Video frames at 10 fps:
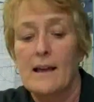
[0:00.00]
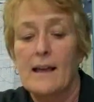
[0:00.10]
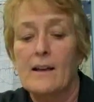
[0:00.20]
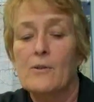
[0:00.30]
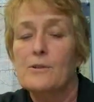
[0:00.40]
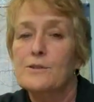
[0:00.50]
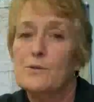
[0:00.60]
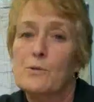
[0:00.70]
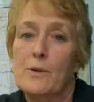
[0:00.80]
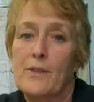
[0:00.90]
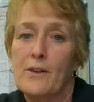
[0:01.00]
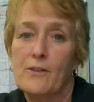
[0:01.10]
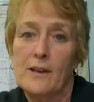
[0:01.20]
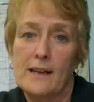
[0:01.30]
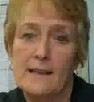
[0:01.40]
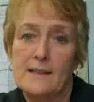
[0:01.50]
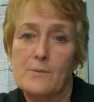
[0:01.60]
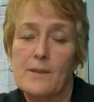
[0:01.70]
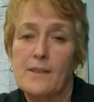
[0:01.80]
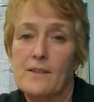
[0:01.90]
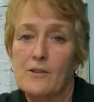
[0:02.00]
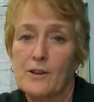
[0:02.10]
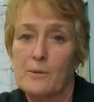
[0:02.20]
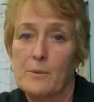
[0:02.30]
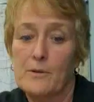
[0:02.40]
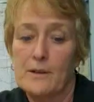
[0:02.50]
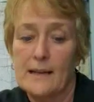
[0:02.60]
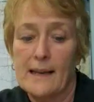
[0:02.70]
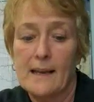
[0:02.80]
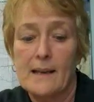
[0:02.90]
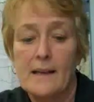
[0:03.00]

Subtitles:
and go to school with other kids within their community.